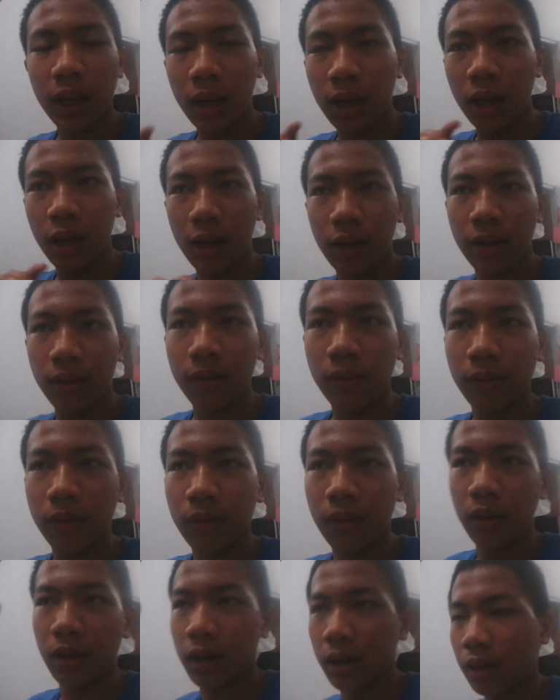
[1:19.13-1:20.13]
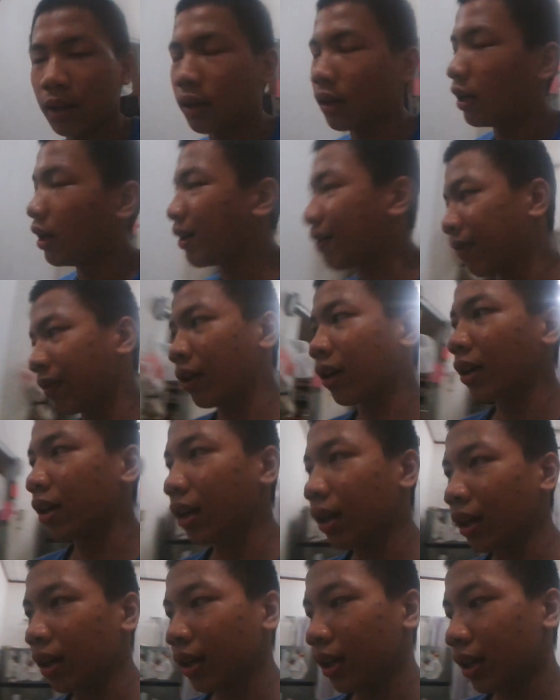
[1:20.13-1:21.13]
I've not done